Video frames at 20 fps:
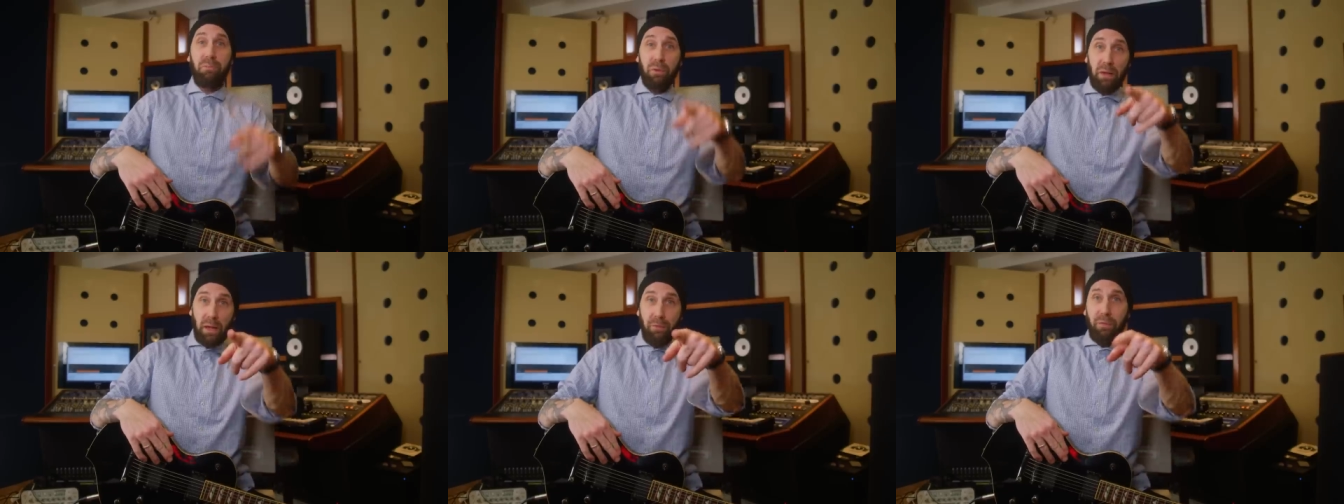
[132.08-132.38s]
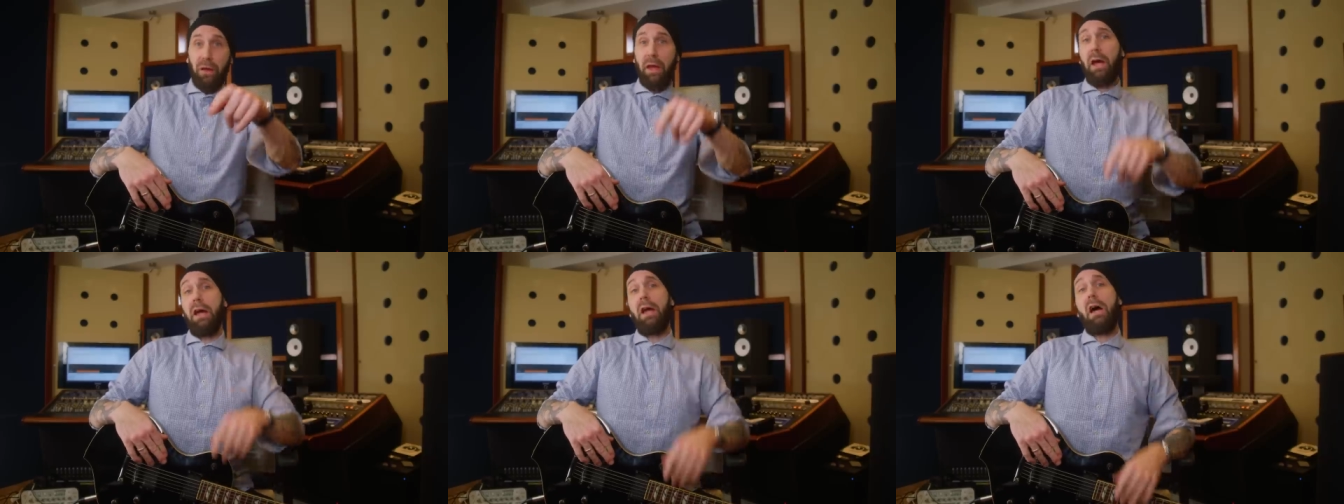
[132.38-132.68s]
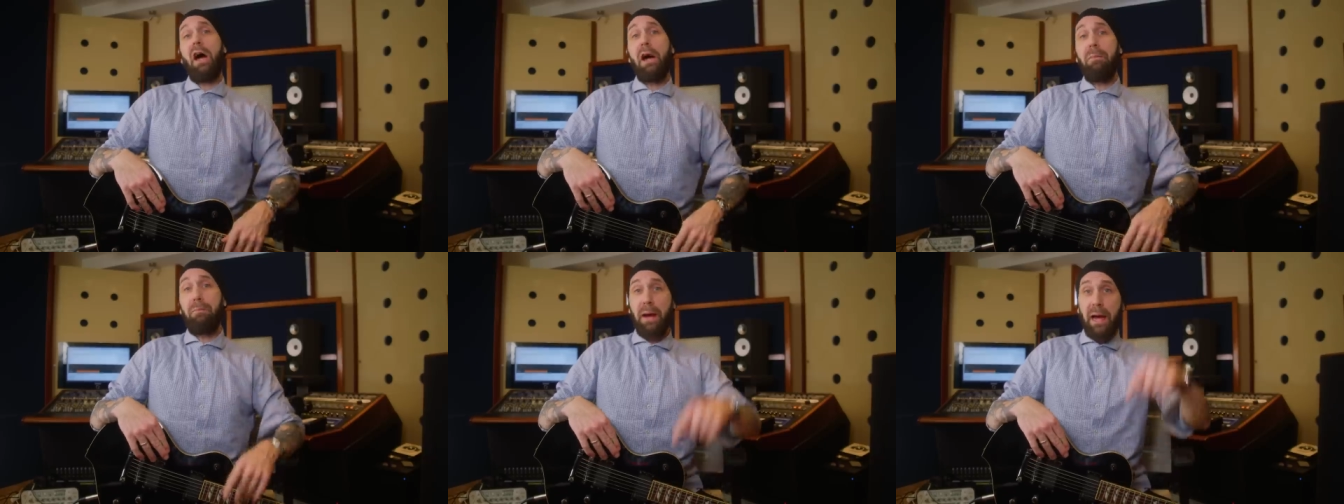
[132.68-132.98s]
Get that I
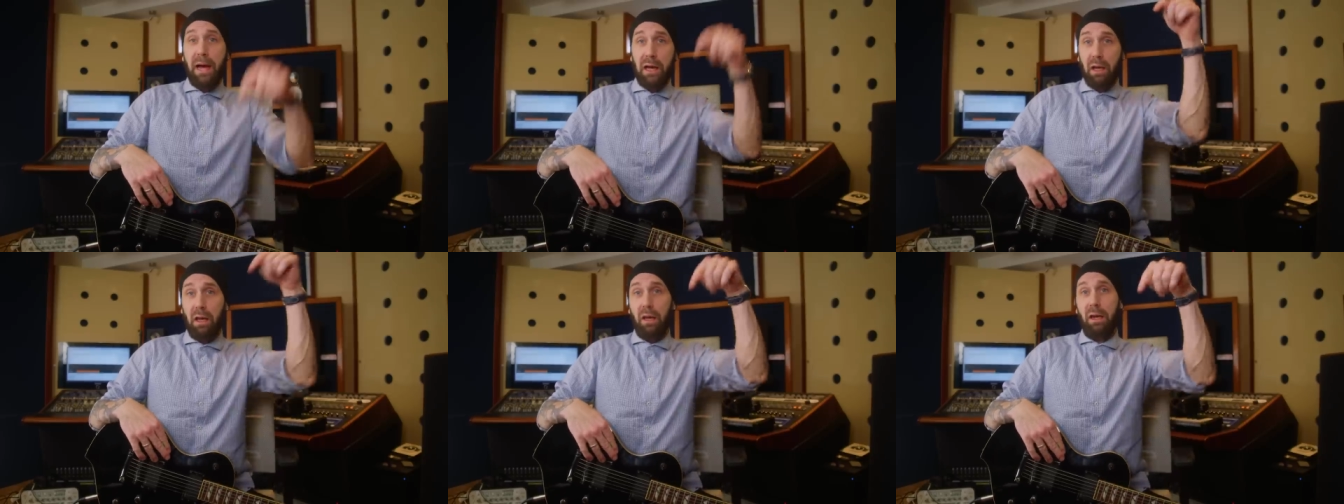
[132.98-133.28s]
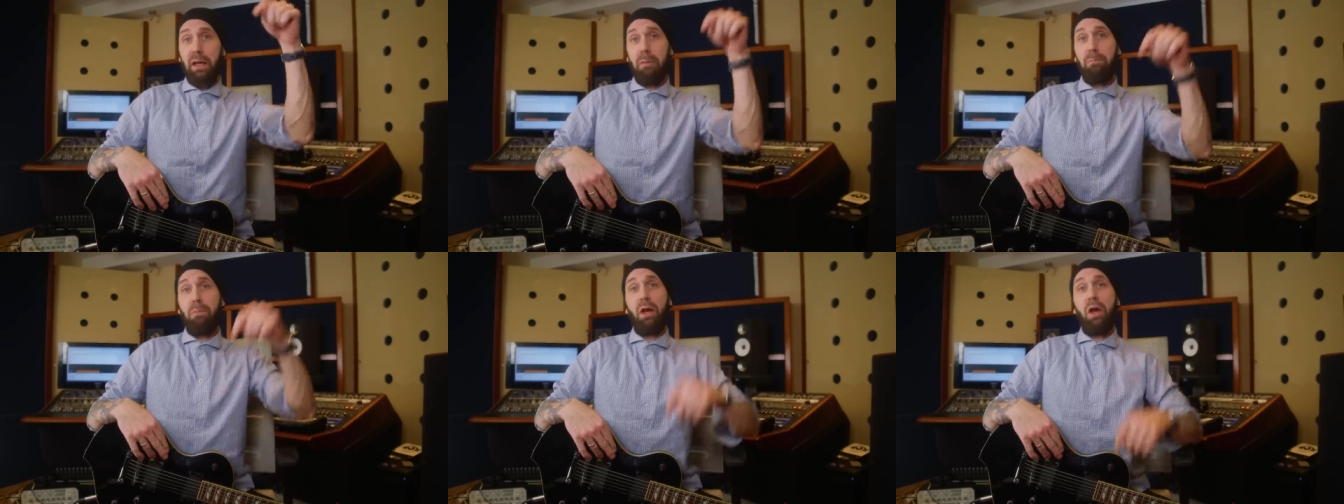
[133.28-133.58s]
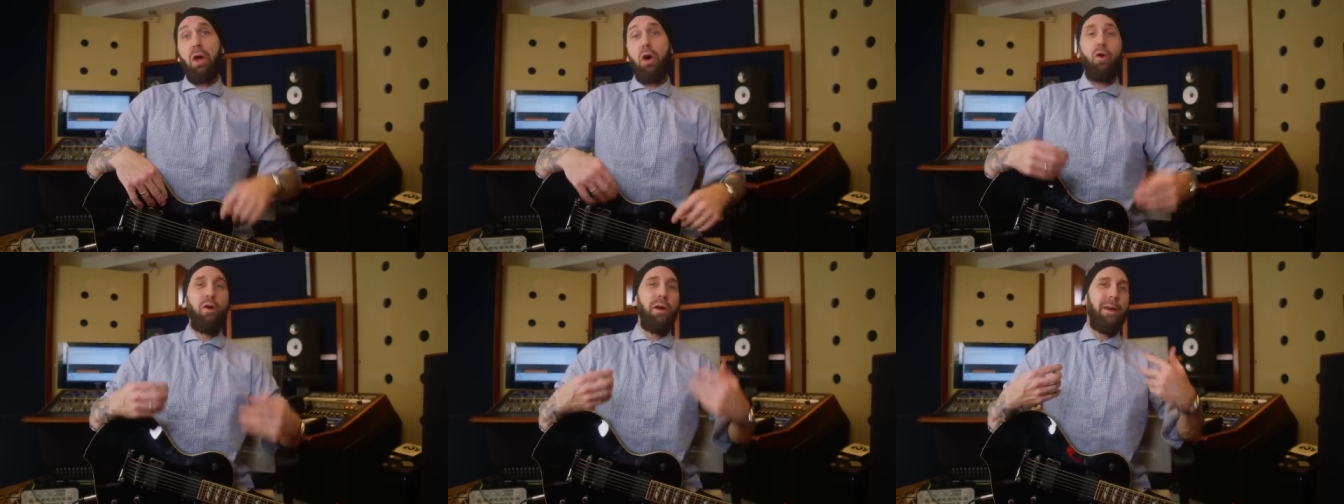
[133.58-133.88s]
R pack, link
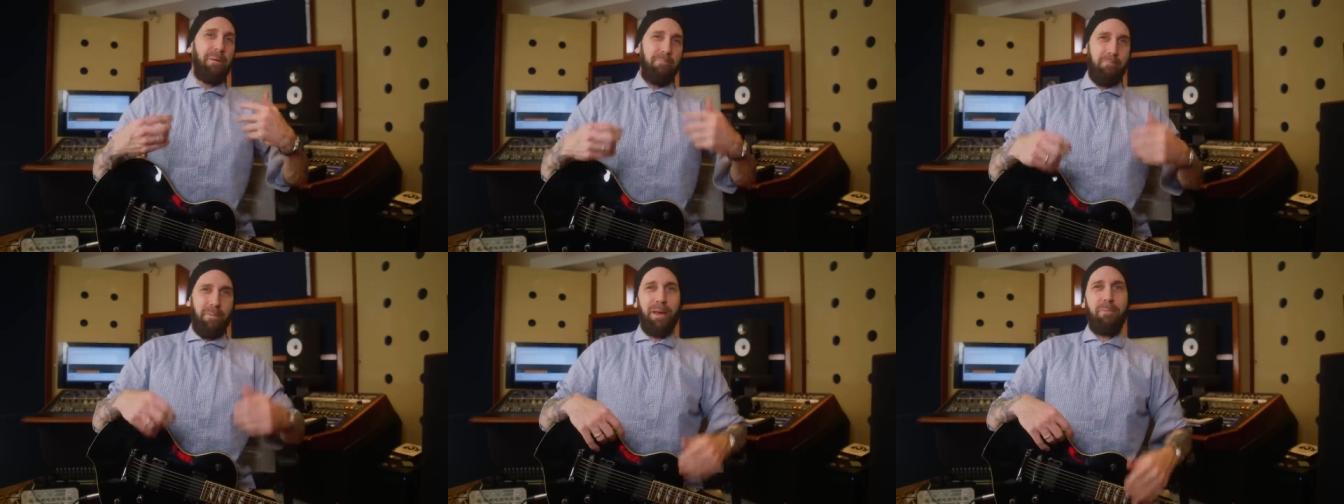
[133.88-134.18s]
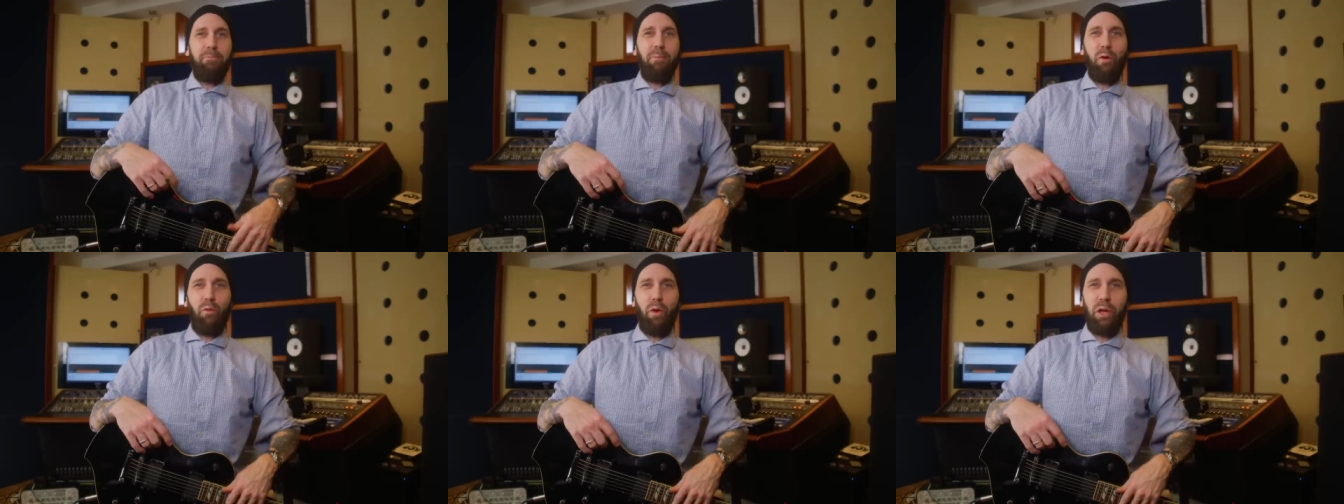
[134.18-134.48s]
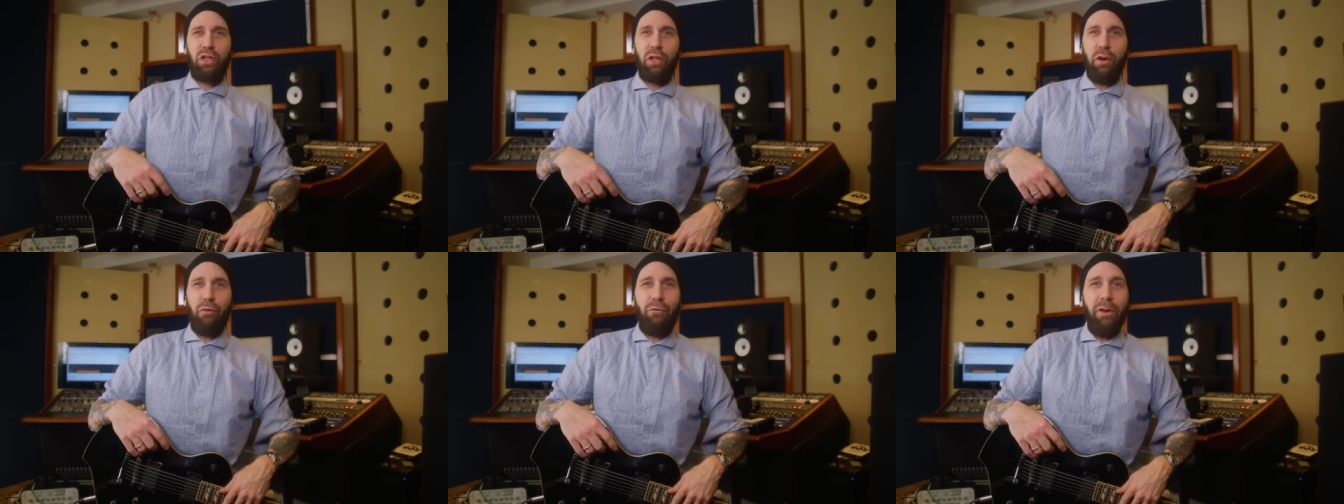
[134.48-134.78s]
below. Make me
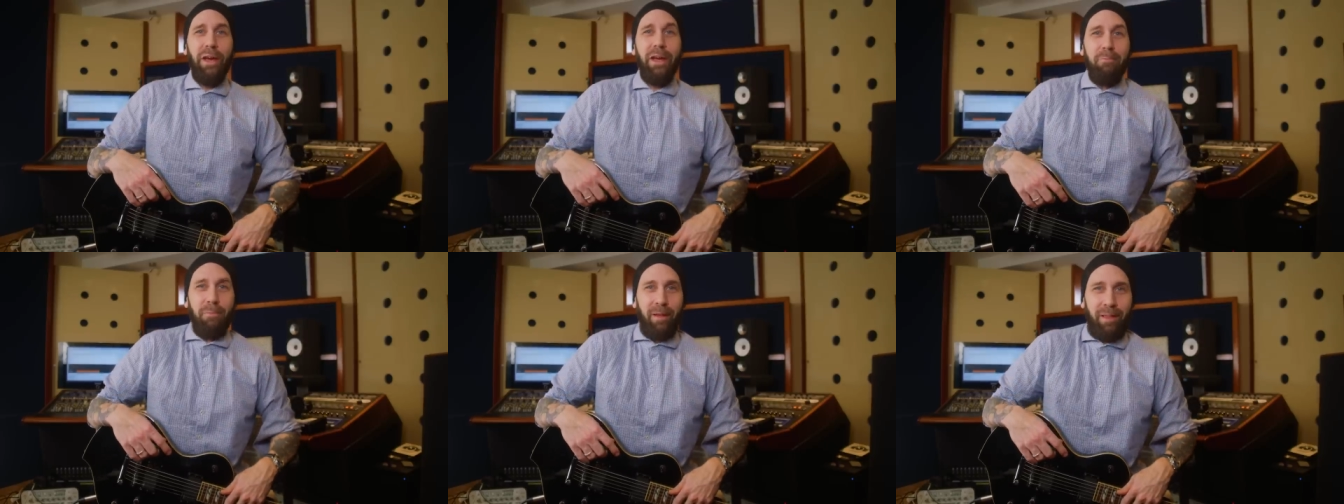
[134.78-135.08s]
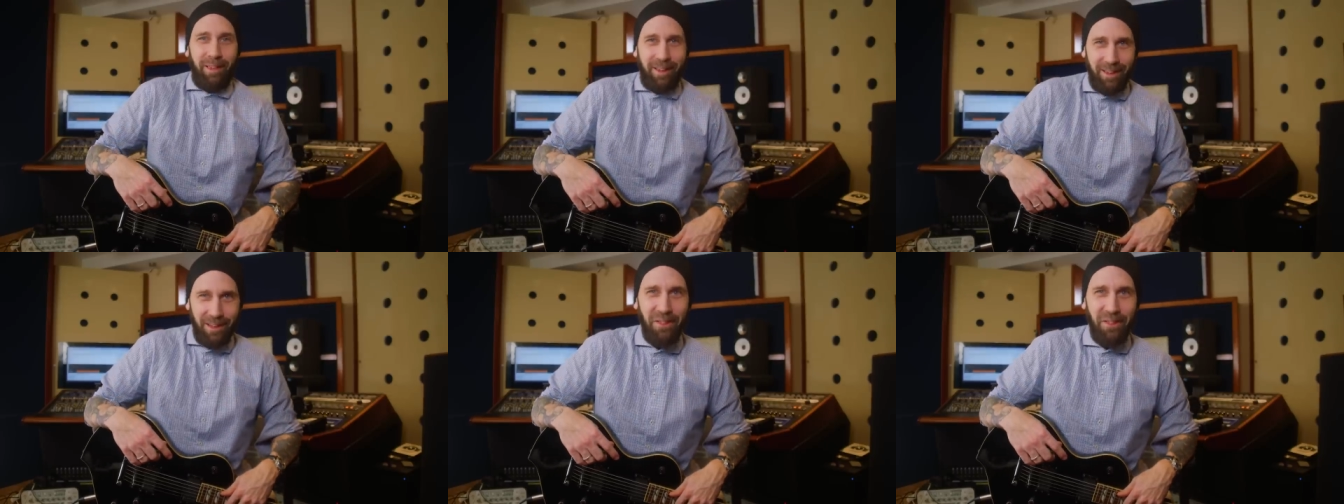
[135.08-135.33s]
rich and famous.